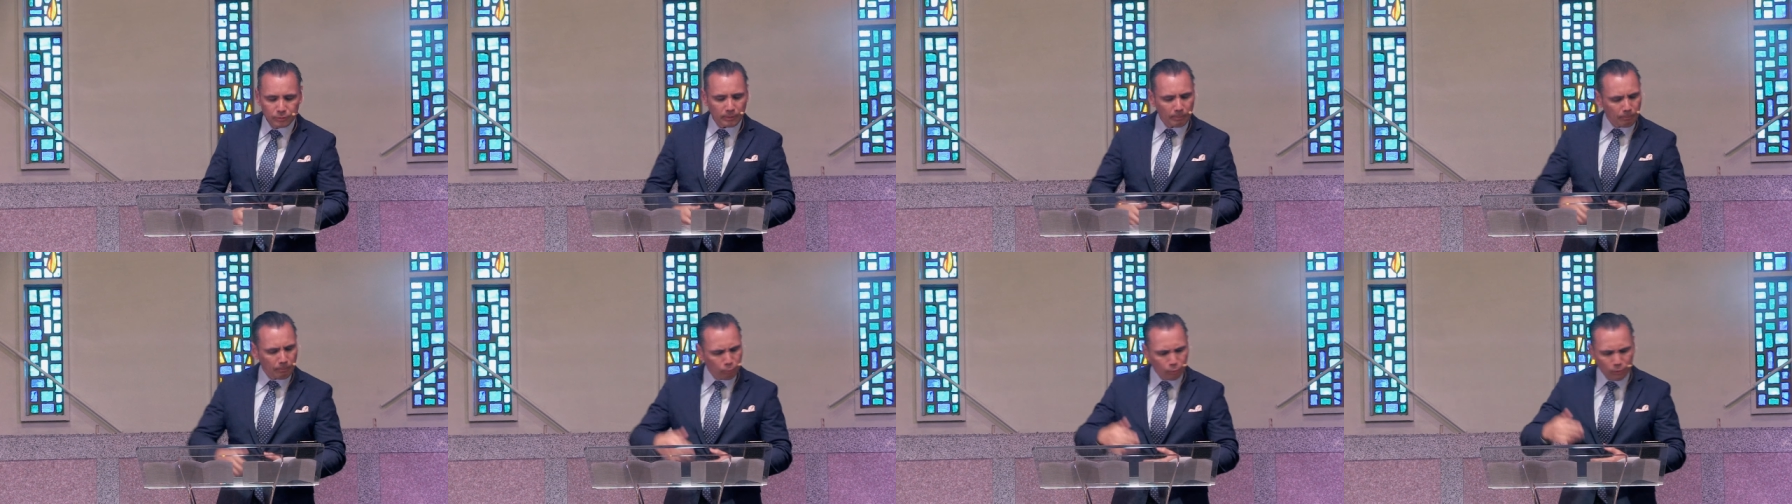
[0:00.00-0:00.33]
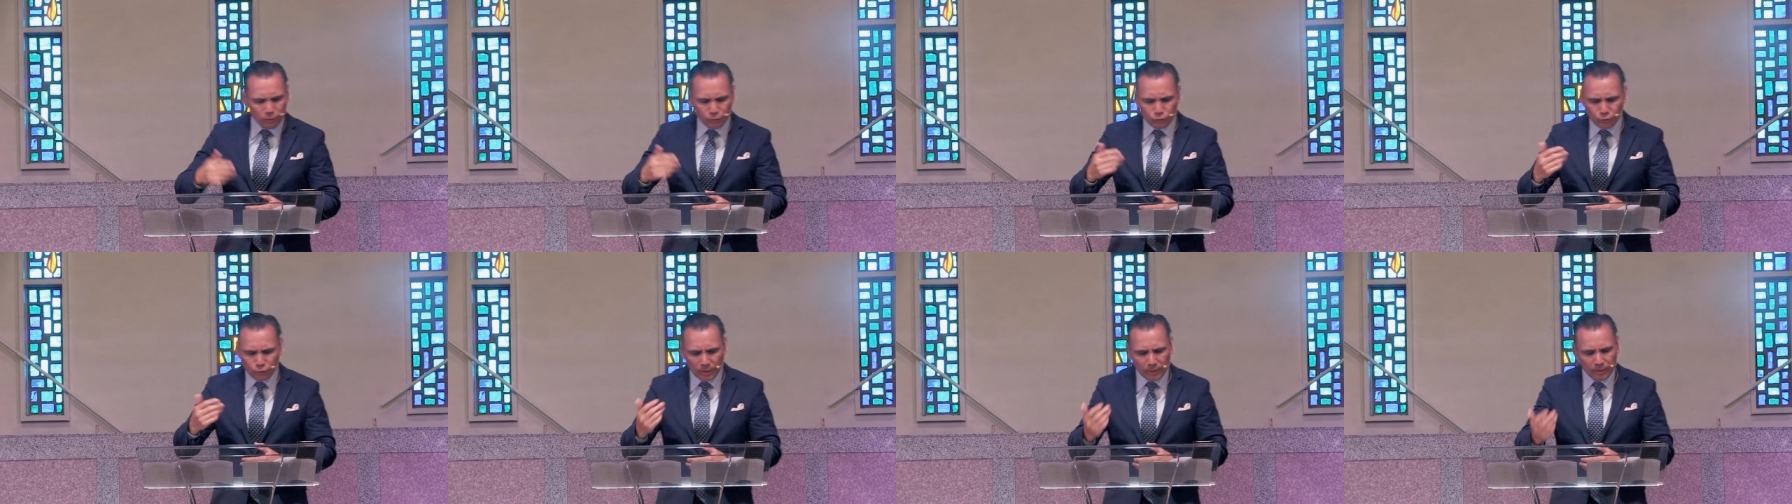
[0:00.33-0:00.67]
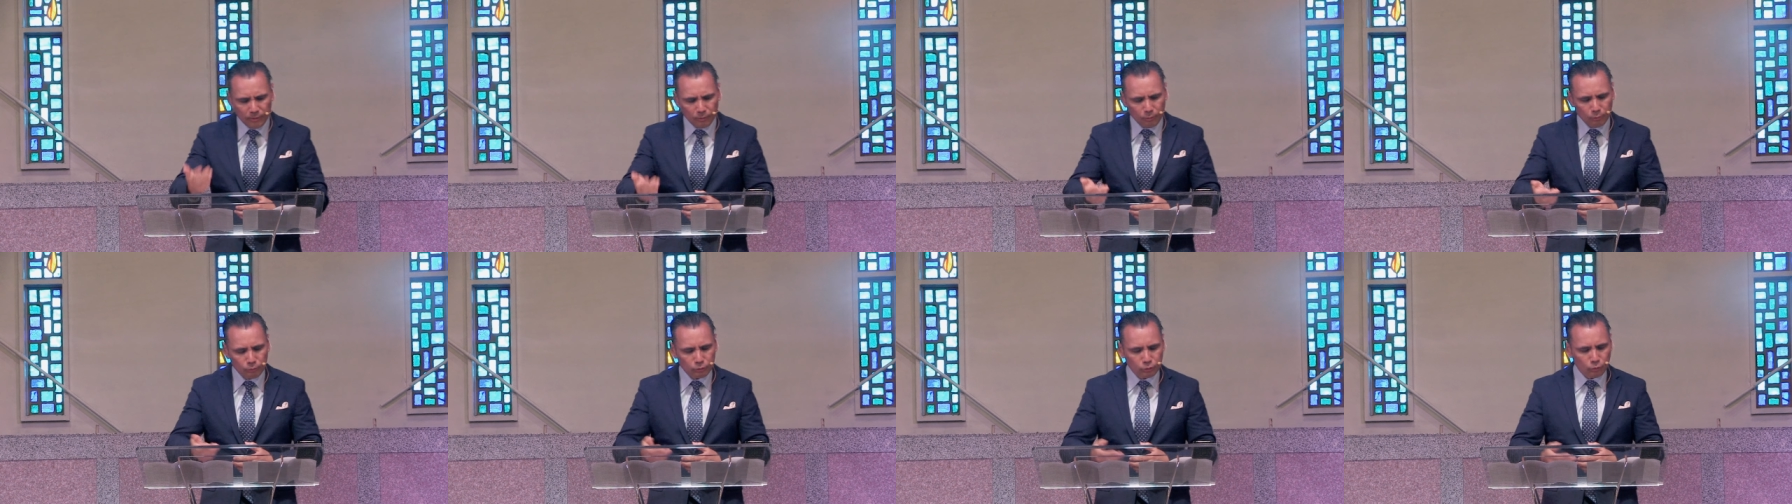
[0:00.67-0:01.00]

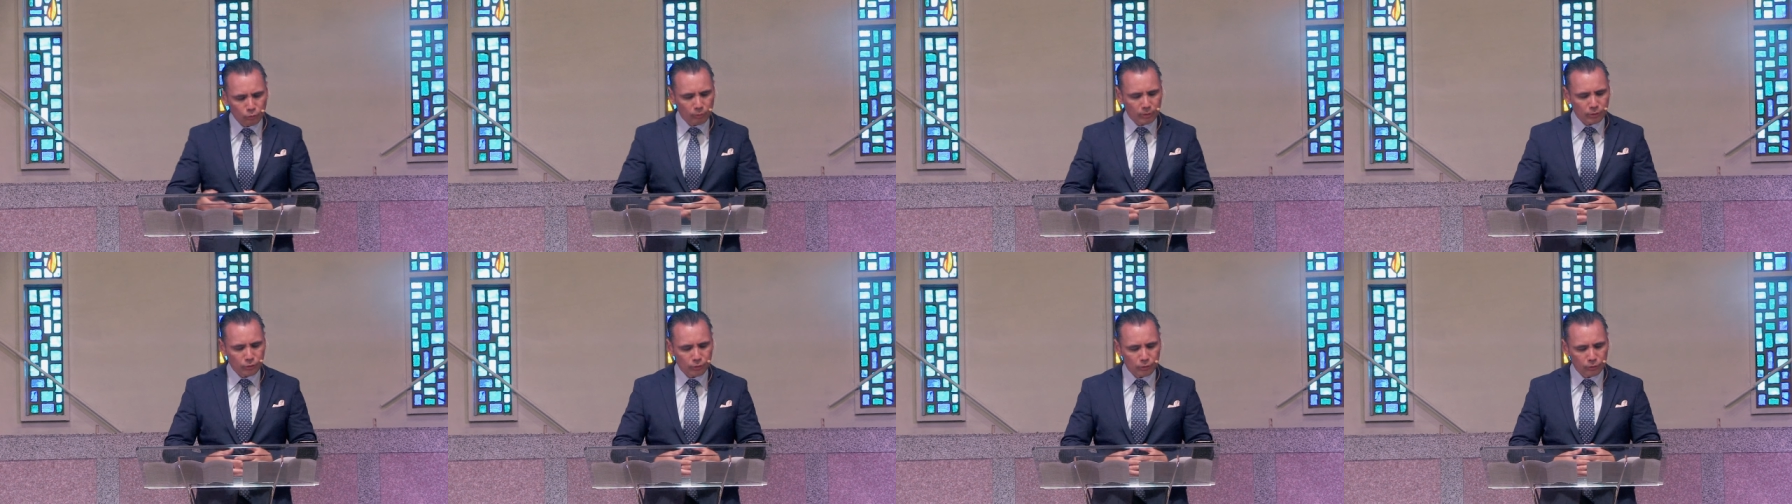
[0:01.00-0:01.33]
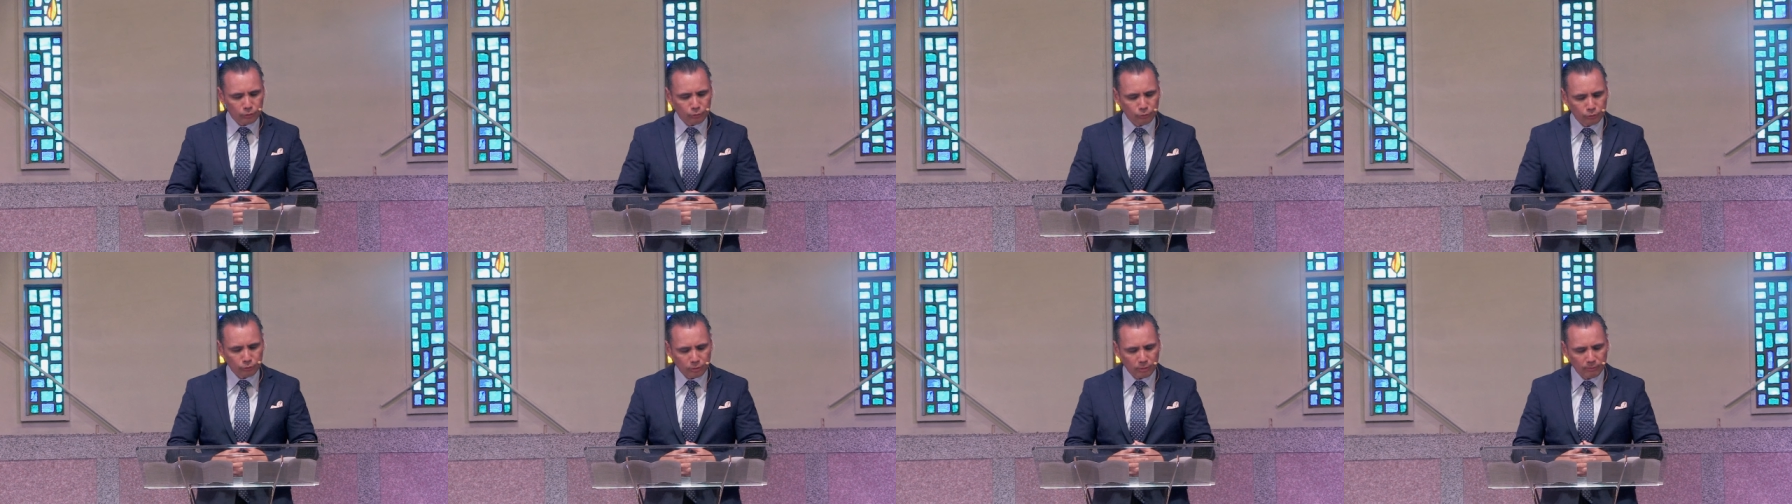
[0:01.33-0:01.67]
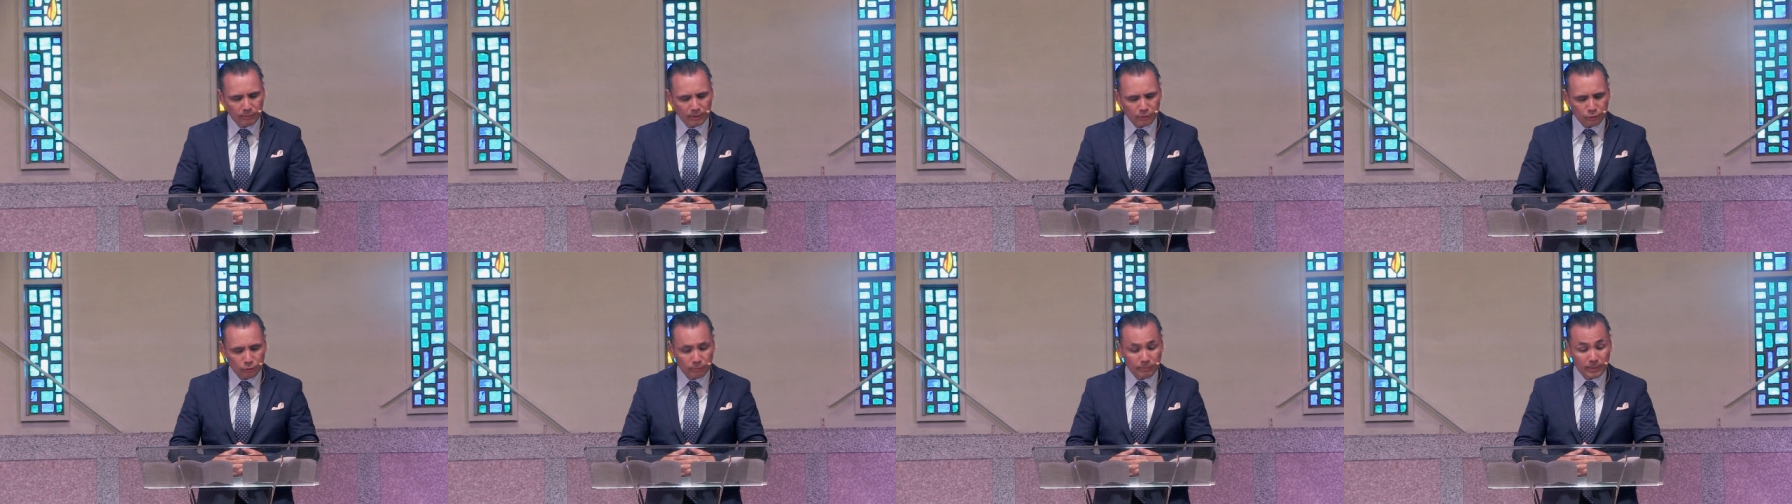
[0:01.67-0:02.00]
appreciating those Christians who serve
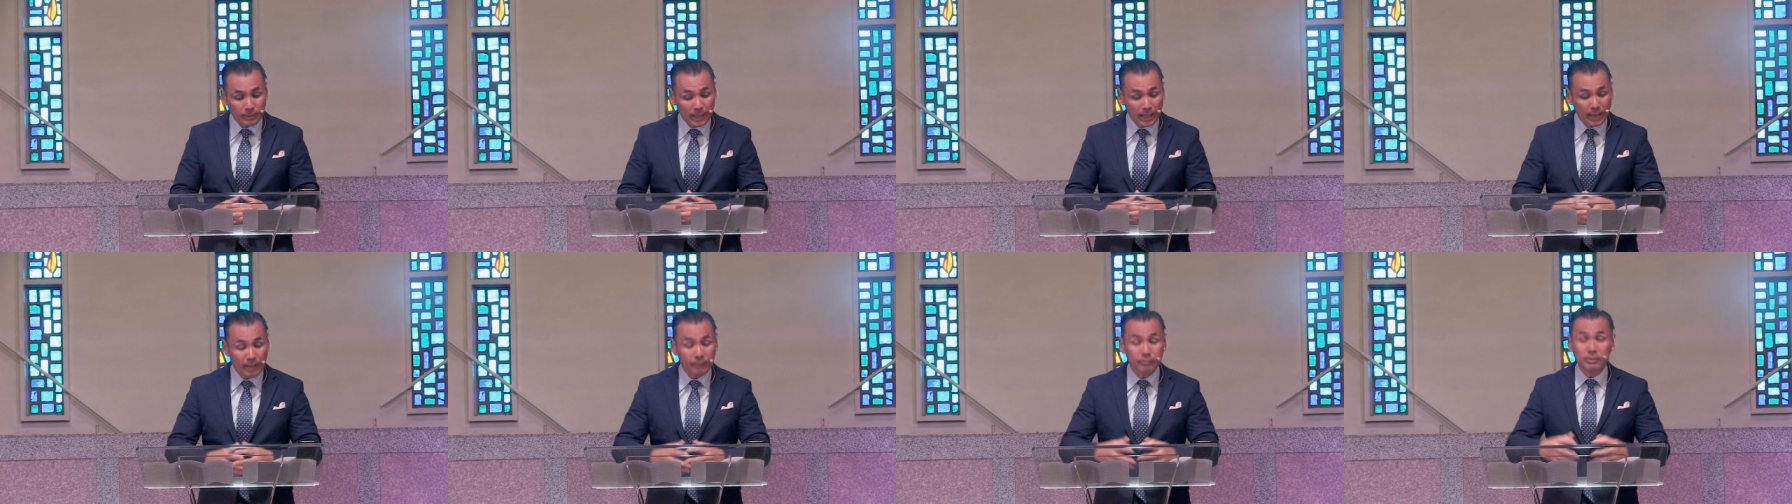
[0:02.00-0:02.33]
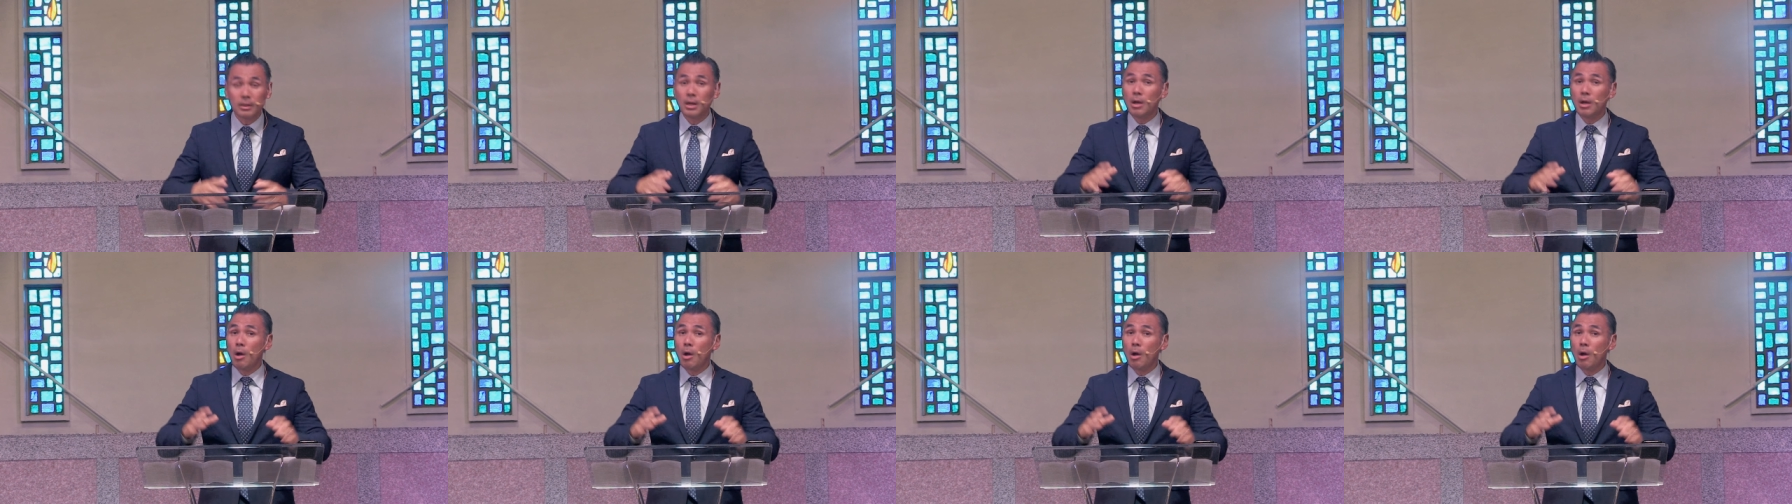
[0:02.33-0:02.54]
on your behalf,